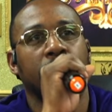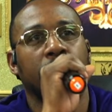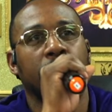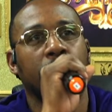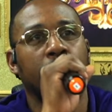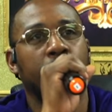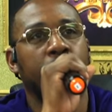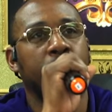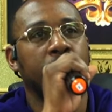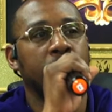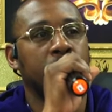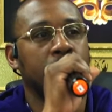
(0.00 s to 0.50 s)

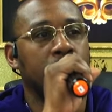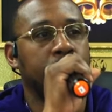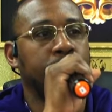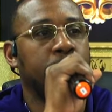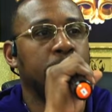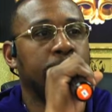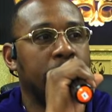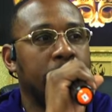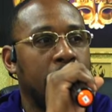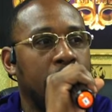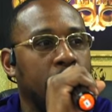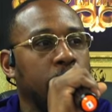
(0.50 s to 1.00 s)
up and up
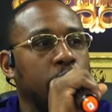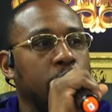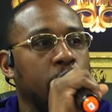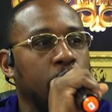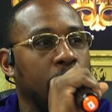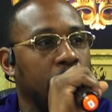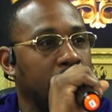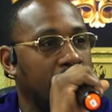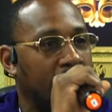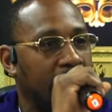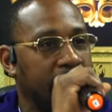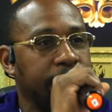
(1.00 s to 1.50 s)
about your
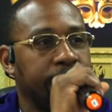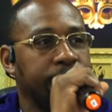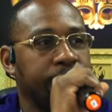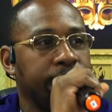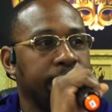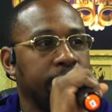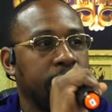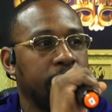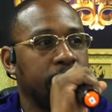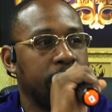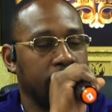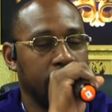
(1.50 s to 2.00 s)
life
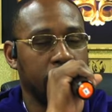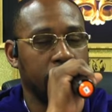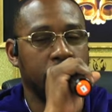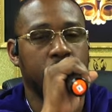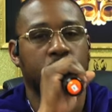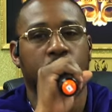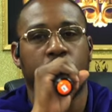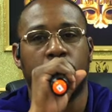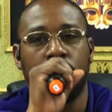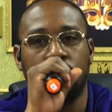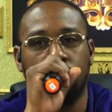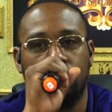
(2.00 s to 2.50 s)
and this
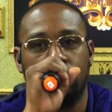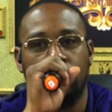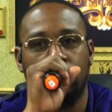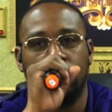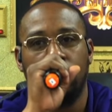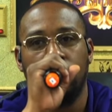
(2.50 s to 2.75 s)
truth,